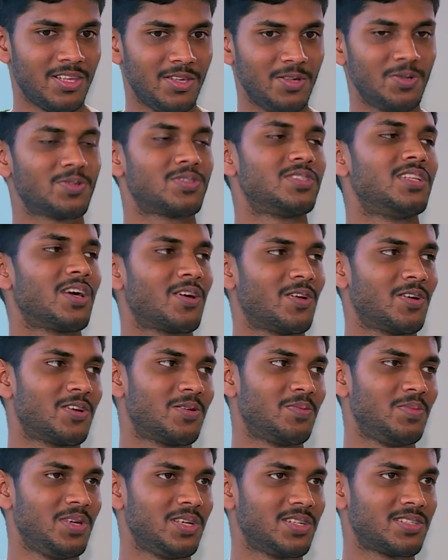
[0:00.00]
use they're going
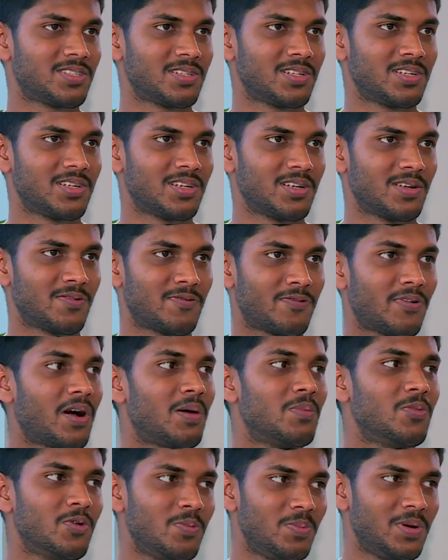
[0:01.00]
to be is
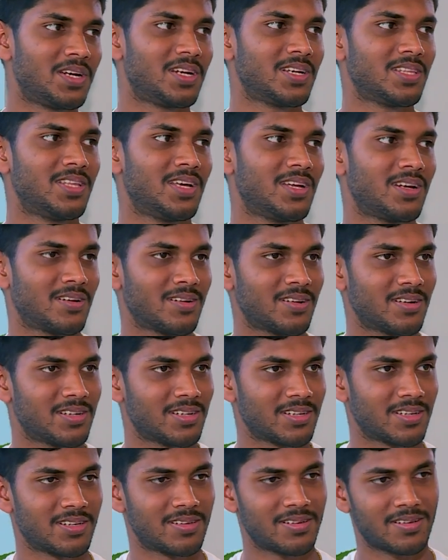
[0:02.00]
far more better
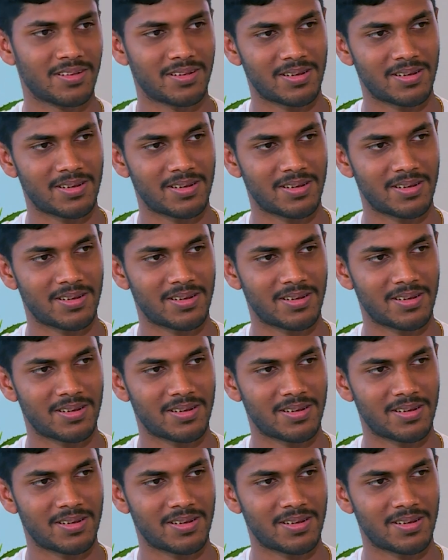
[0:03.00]
than